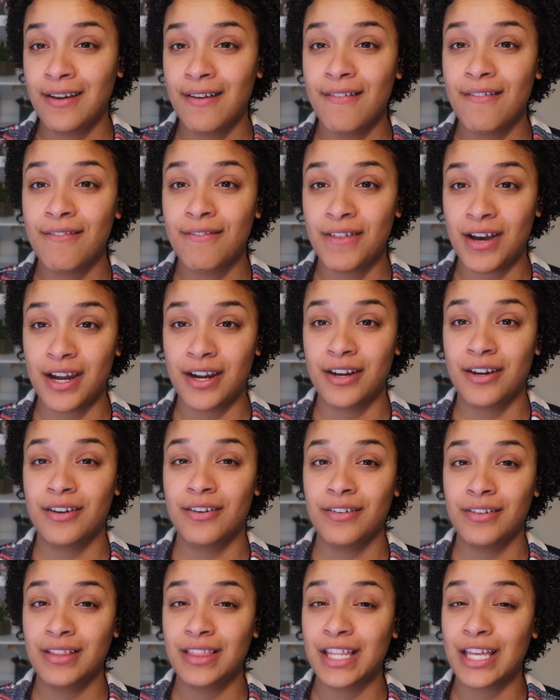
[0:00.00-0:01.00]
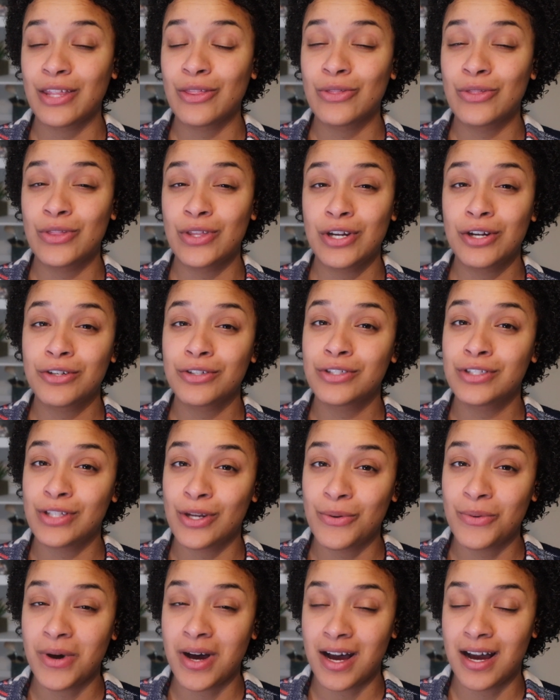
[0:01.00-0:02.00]
fire. Like, they're
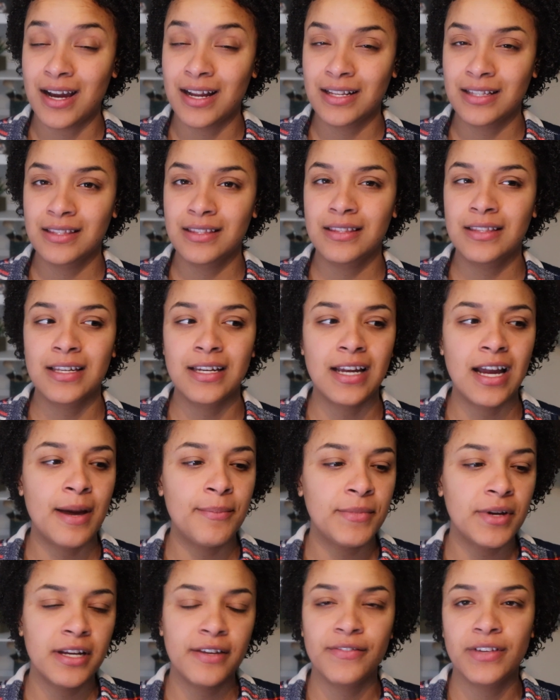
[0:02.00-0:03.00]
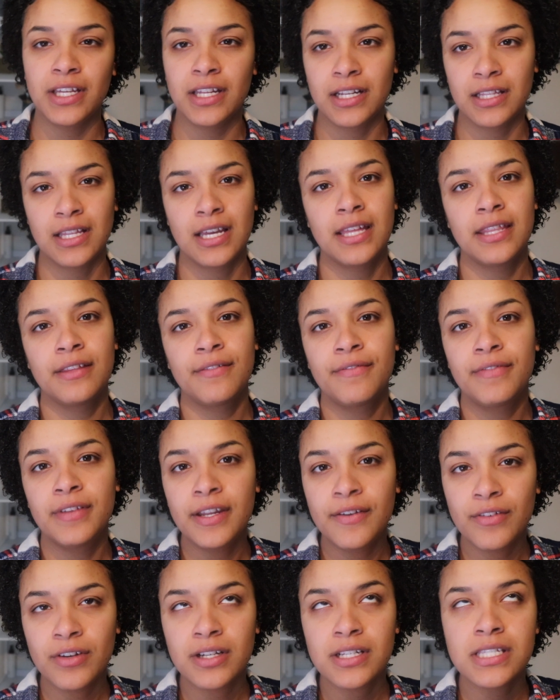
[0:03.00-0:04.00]
so hot. Like, I'm not even gonna lie, the
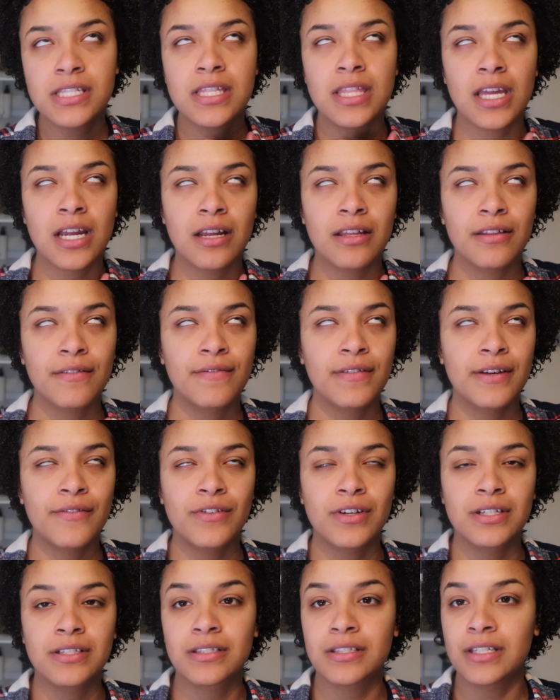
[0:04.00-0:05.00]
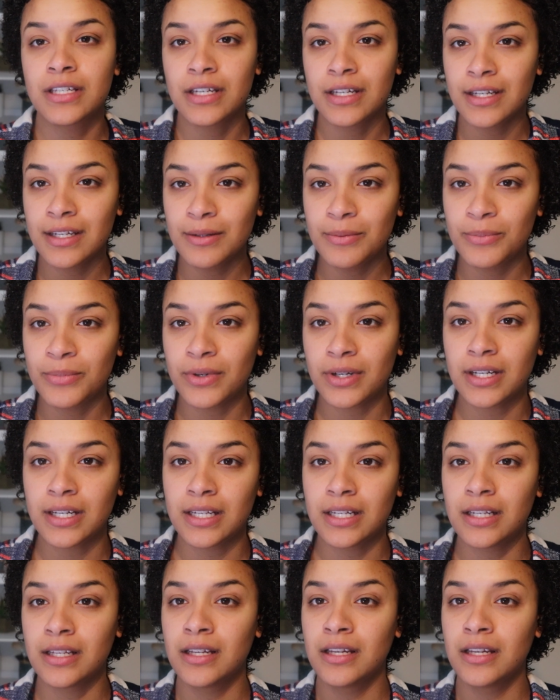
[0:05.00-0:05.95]
flavor is there, the flavor is good, but